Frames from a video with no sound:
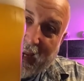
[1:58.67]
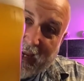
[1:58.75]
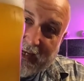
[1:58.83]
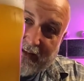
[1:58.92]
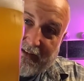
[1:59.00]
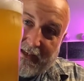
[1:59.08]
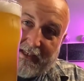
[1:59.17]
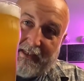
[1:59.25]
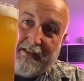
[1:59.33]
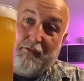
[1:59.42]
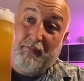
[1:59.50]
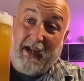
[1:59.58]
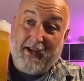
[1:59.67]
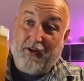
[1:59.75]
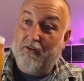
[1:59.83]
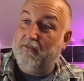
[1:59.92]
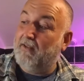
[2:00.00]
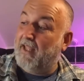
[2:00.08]
hazy,
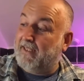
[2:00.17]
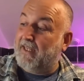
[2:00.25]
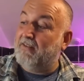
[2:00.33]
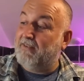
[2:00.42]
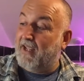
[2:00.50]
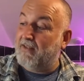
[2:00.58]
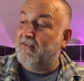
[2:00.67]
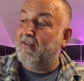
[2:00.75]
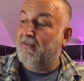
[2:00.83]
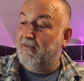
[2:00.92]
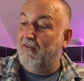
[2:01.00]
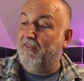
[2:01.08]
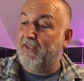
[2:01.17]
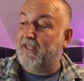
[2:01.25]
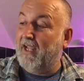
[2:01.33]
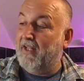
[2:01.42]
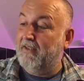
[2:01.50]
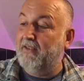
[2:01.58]
pale, like it says on the
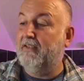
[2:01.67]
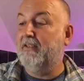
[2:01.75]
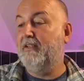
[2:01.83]
can.